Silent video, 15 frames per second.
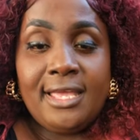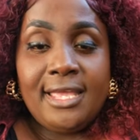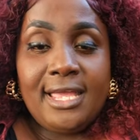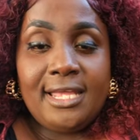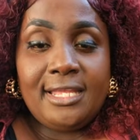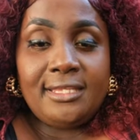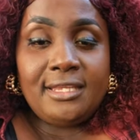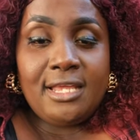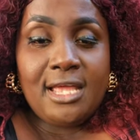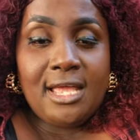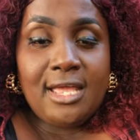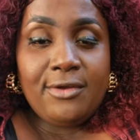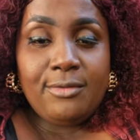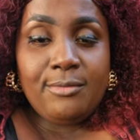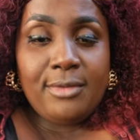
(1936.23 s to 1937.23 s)
and
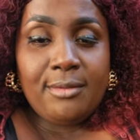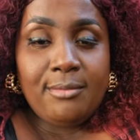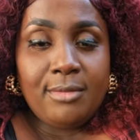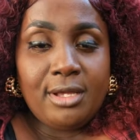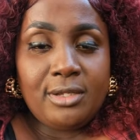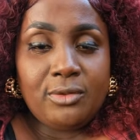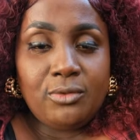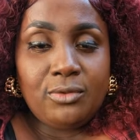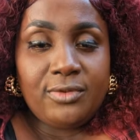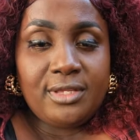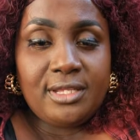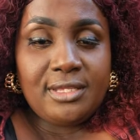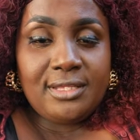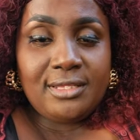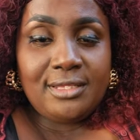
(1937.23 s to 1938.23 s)
I remember do
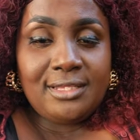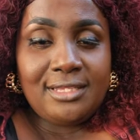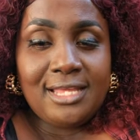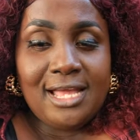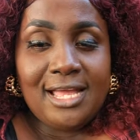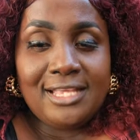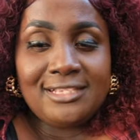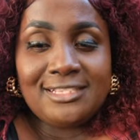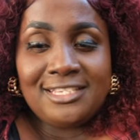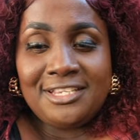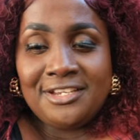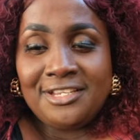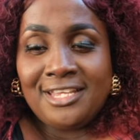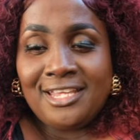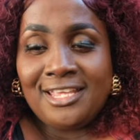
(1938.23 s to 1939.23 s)
the, the dance
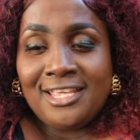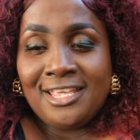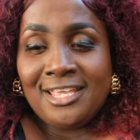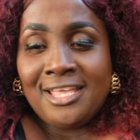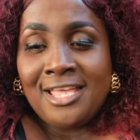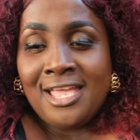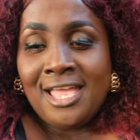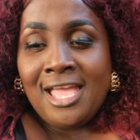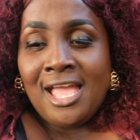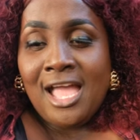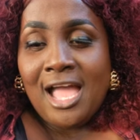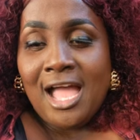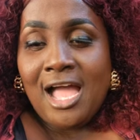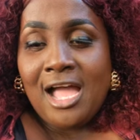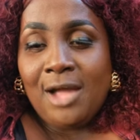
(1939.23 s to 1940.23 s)
here they
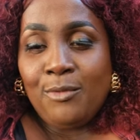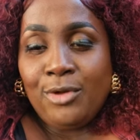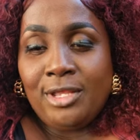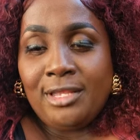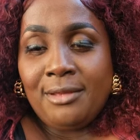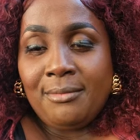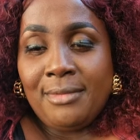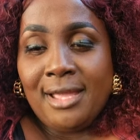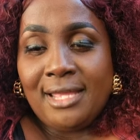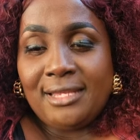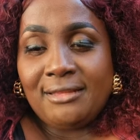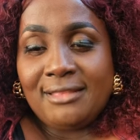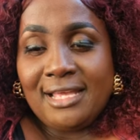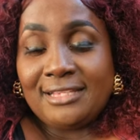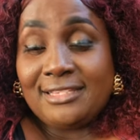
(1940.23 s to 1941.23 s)
and um, when your mind
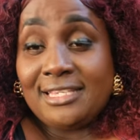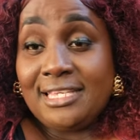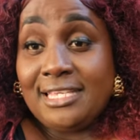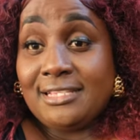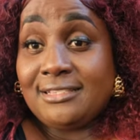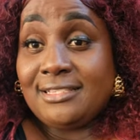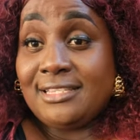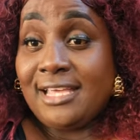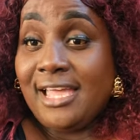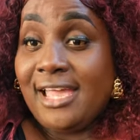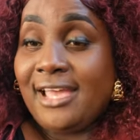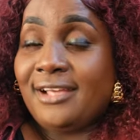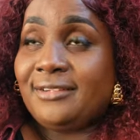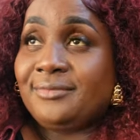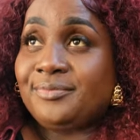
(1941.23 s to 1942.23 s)
is at
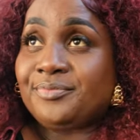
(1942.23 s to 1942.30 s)
yeah